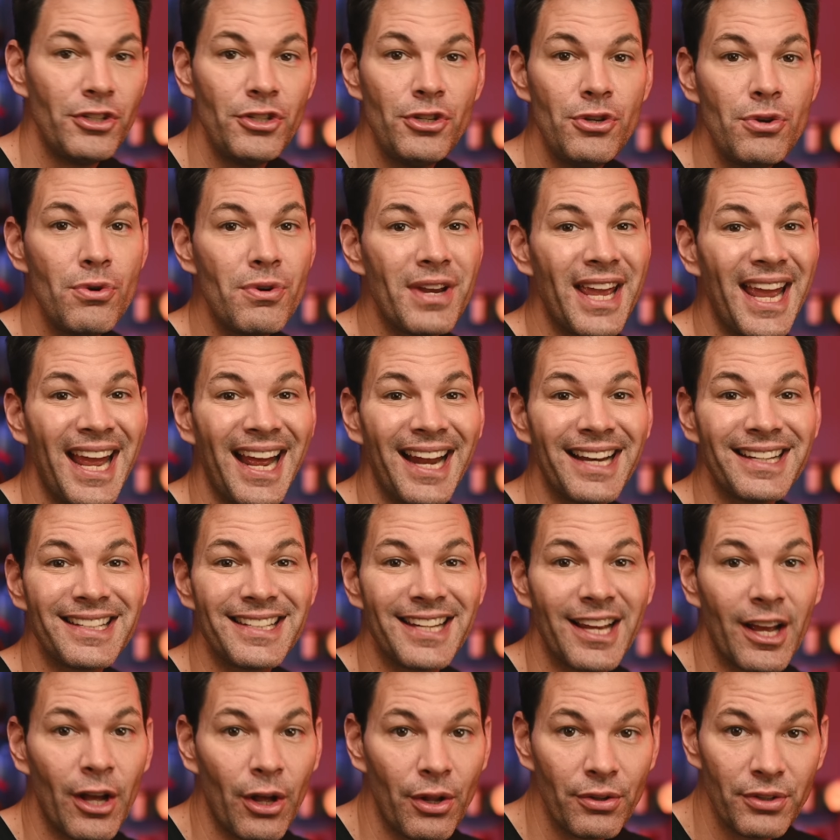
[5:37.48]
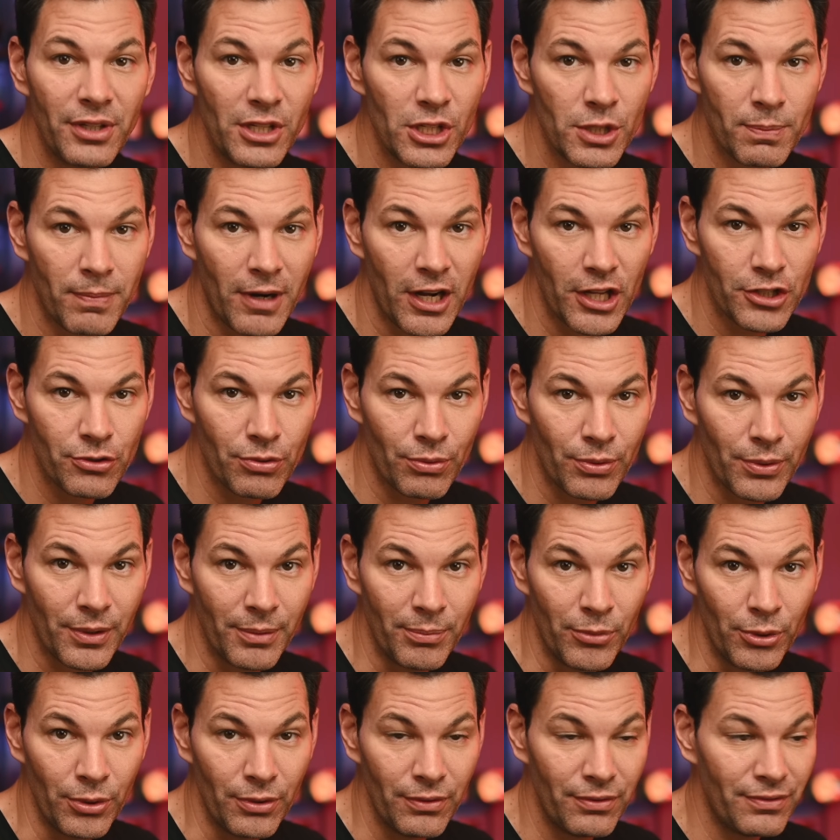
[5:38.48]
You can't tell these spots were
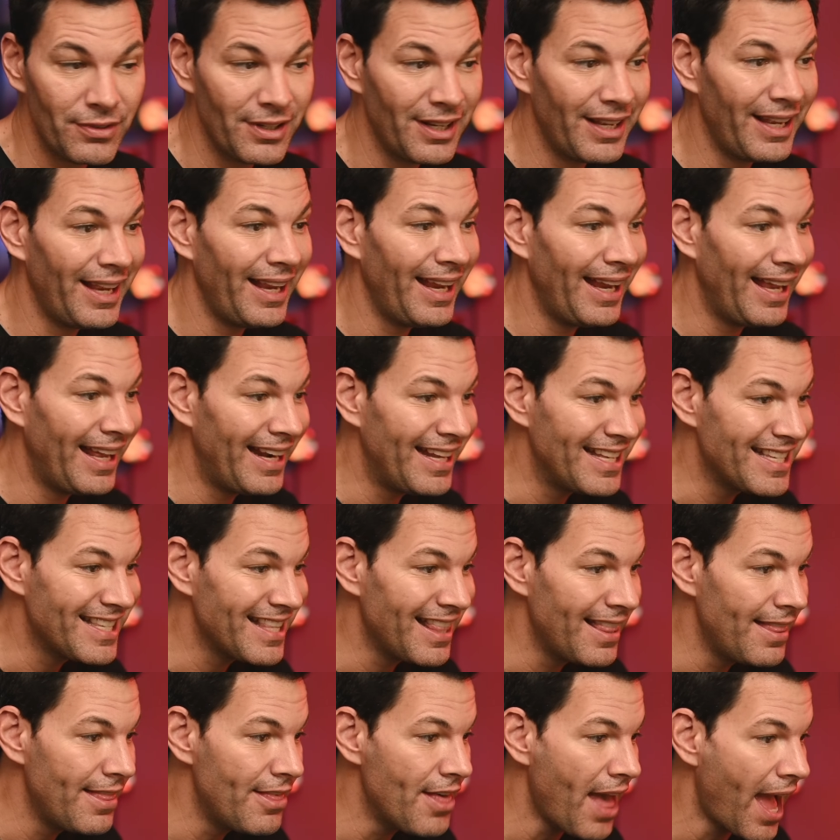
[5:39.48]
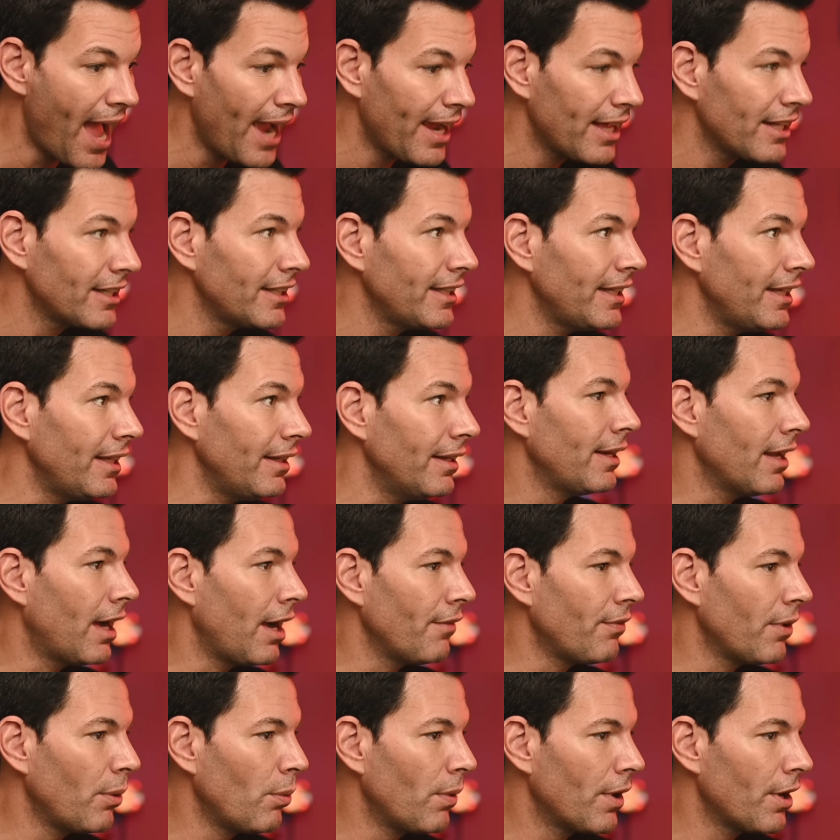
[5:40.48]
removed. It is that clean. Now,
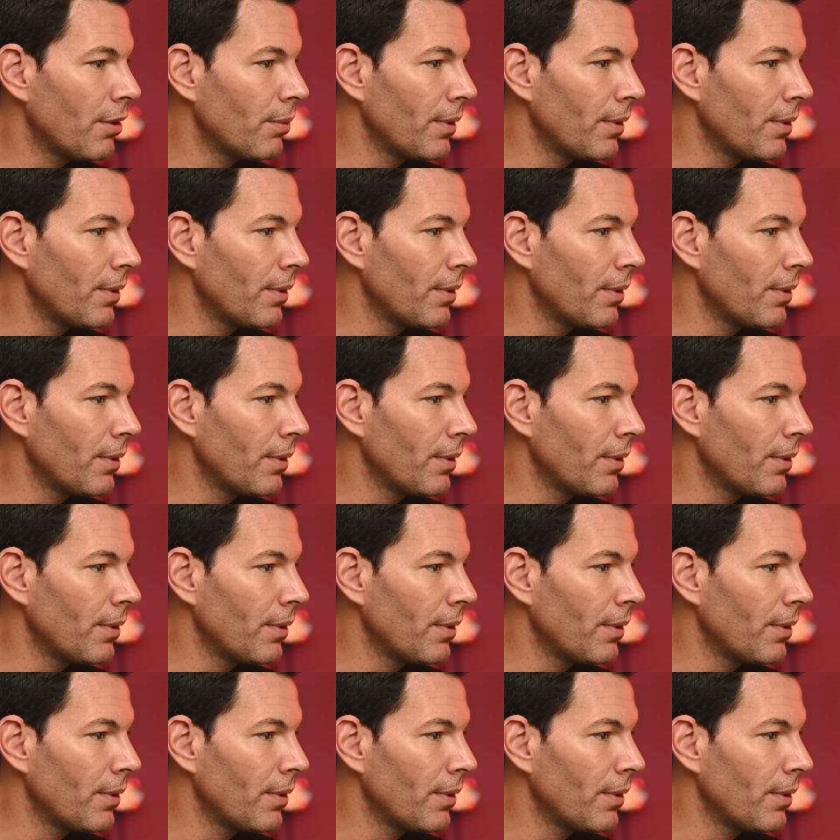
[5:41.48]
if I want to